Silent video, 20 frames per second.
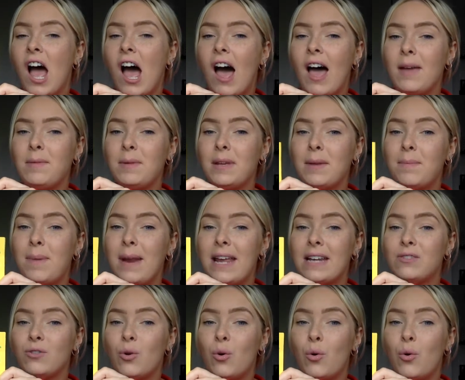I'm going to
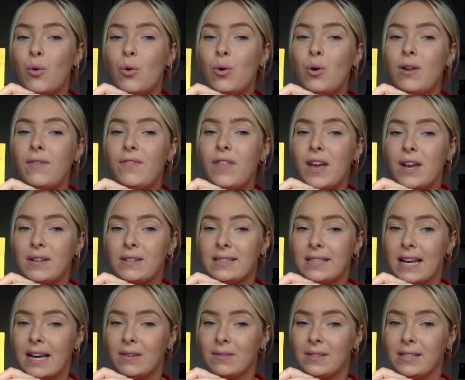blend all of those
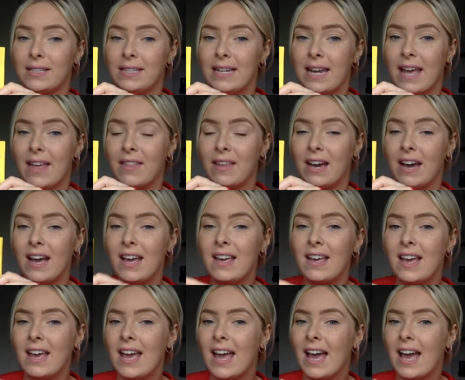sounds together